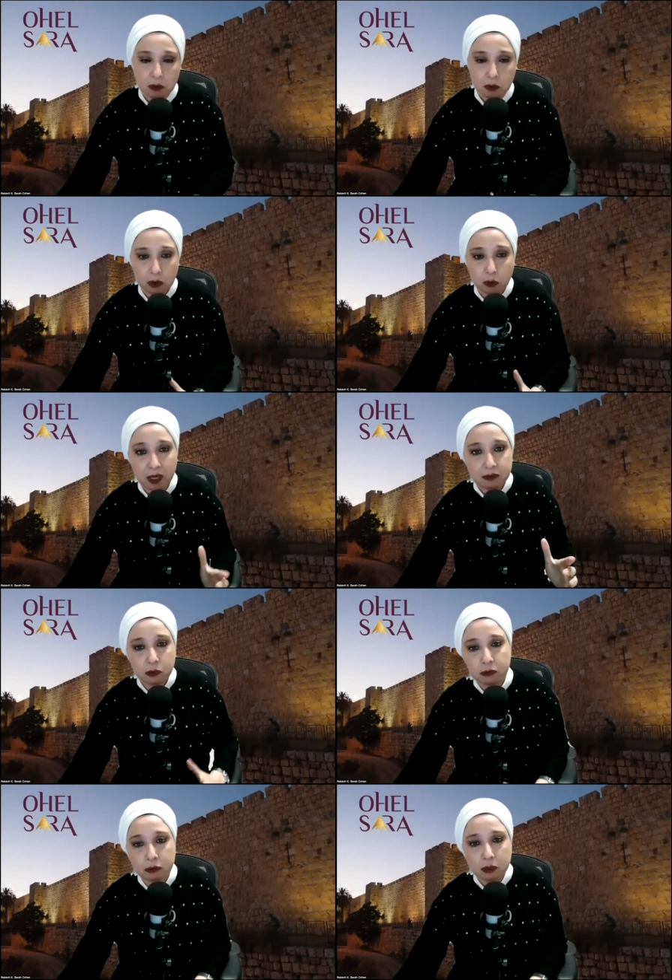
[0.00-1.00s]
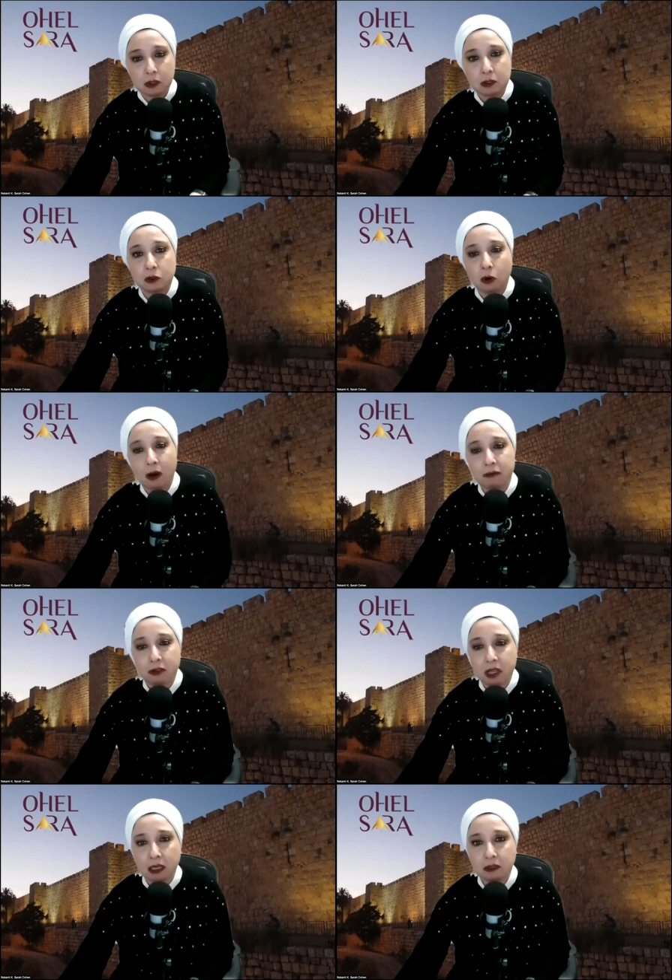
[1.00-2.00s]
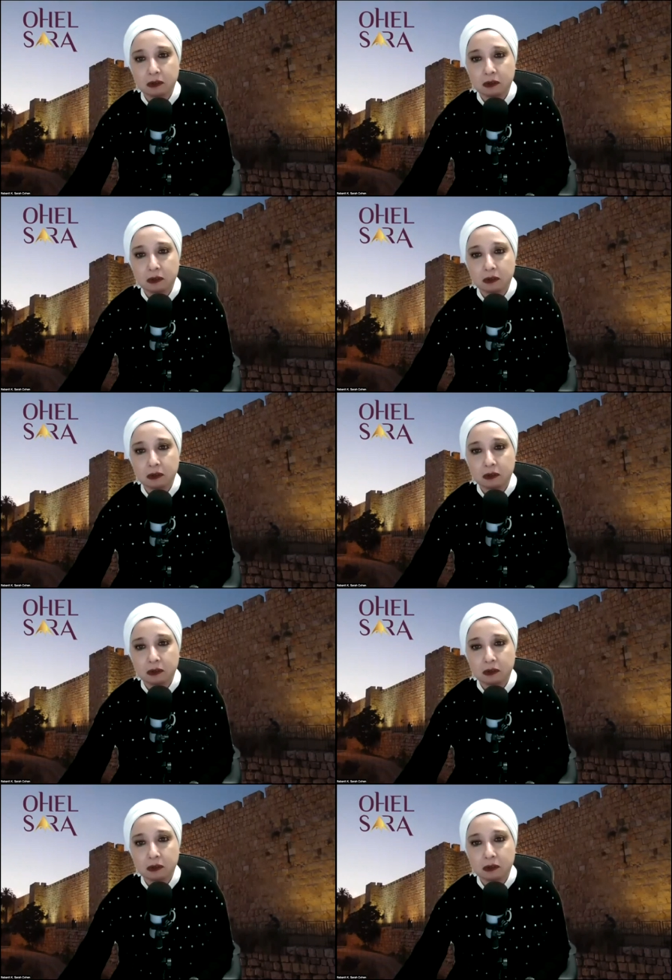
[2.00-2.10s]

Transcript: Well, we have to refer to the Torah for that.